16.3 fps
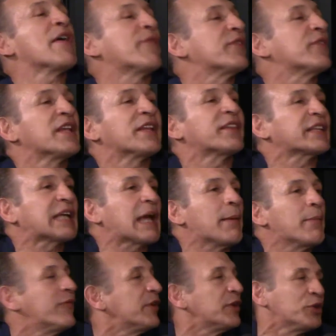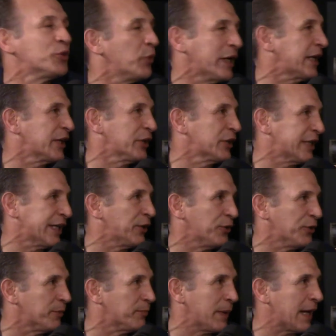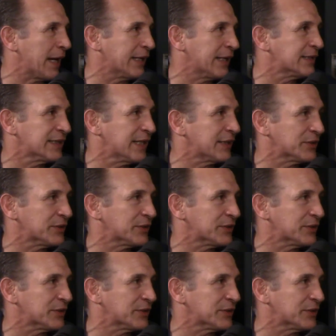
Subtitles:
nothing comes of it, you ain't gonna get hurt by it. Nothing.